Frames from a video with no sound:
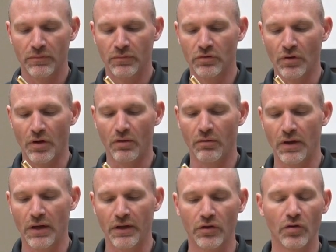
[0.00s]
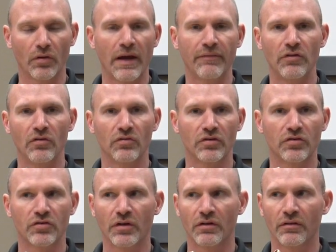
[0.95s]
So you don't have to use the
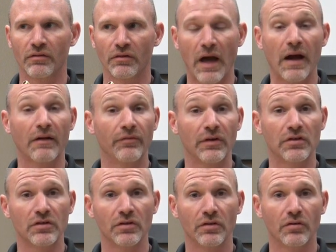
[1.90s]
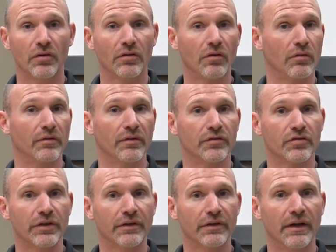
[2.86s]
trigger lock feature. You could hold the
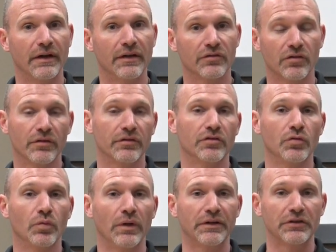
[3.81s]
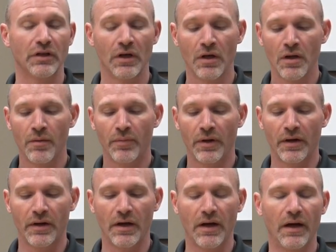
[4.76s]
trigger in as long as you wish,
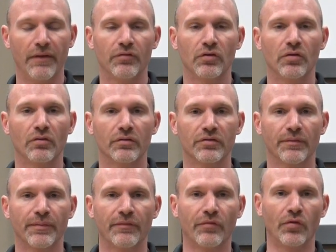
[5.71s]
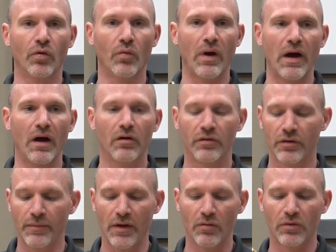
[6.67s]
but if you're doing something for a while, you
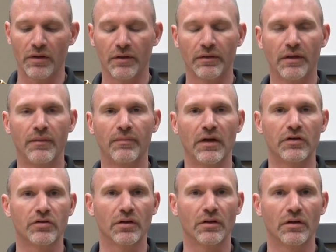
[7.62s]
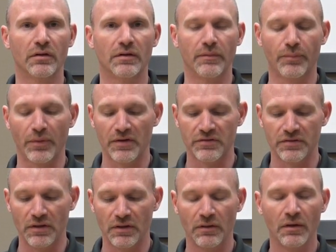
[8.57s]
may want to keep that trigger depressed
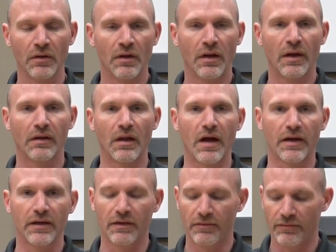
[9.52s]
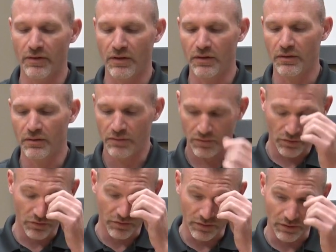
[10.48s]
in and lock it in
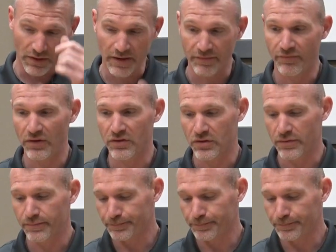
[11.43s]
using the lock feature.